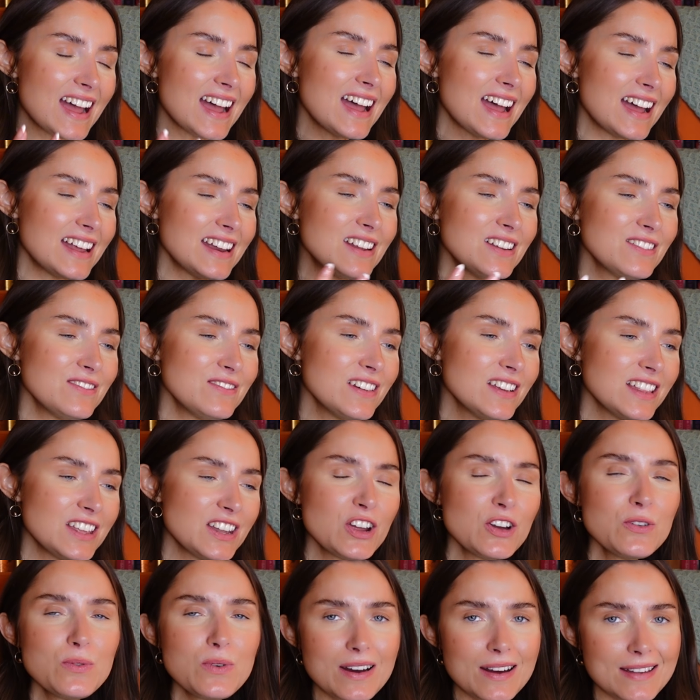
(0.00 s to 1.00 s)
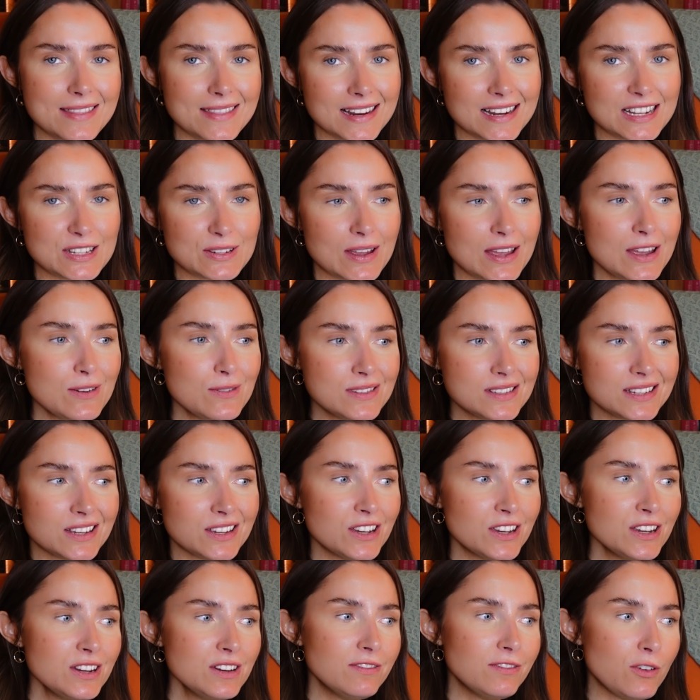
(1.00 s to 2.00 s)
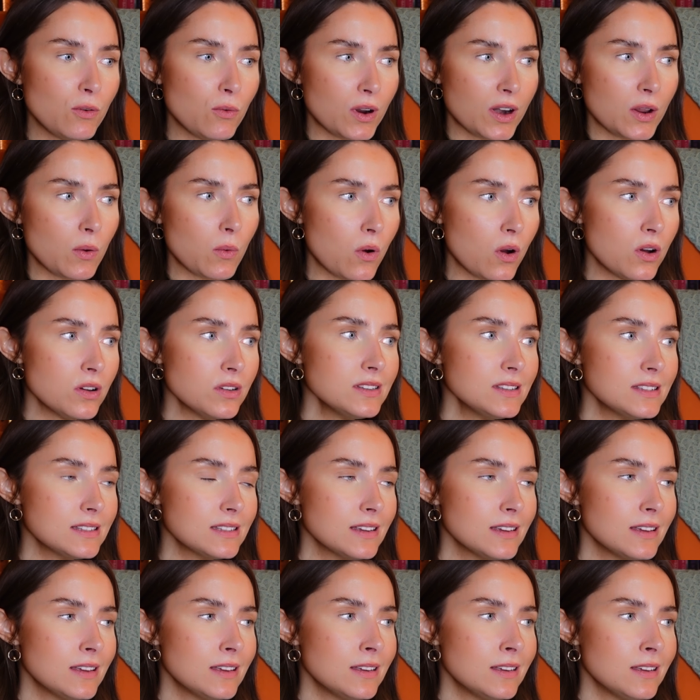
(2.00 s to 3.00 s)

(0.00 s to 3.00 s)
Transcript: I don't really know what I think to it. It was good for what it was.